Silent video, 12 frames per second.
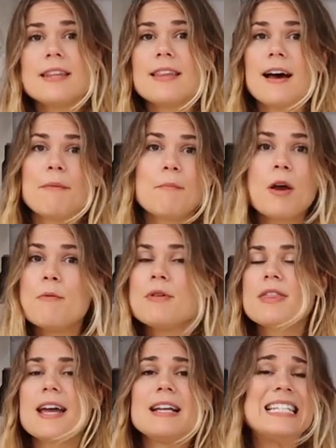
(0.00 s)
In that
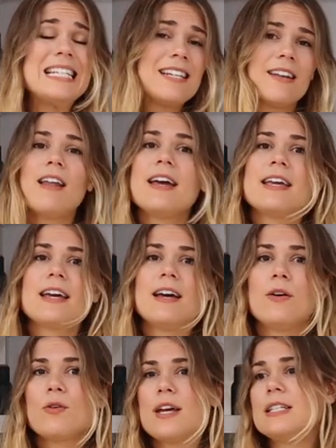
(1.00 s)
moment, they didn't like
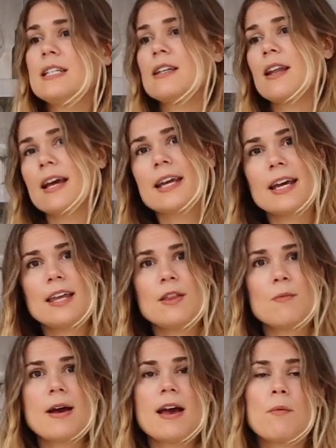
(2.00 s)
it, or they didn't like it in
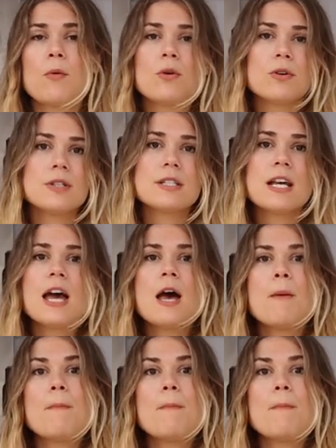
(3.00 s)
the way it was.